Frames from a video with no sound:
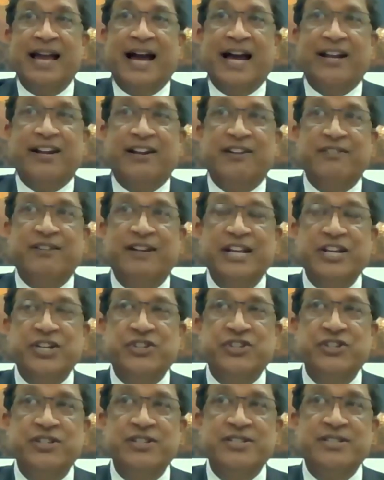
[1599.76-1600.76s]
And our
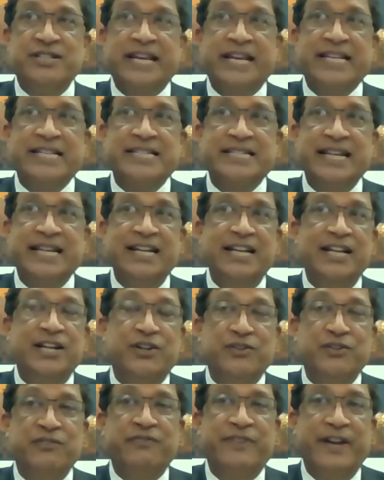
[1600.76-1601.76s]
relations extend
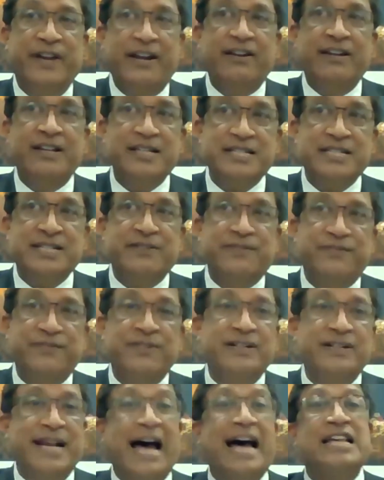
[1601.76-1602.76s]
into various
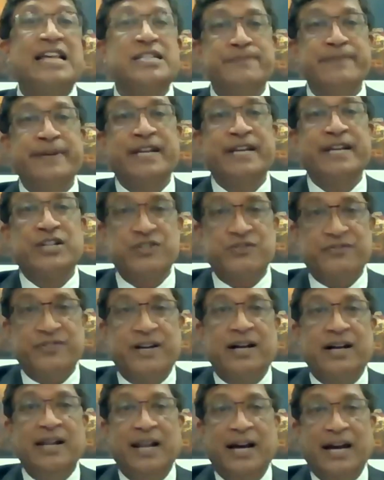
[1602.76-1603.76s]
different aspects of
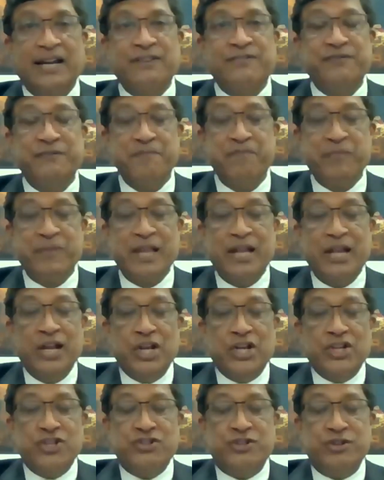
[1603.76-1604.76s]
our life.
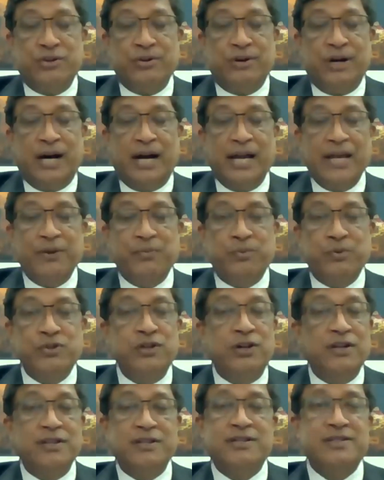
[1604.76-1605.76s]
So I would
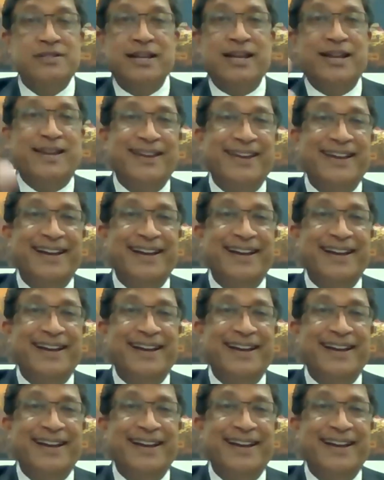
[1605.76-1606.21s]
not say,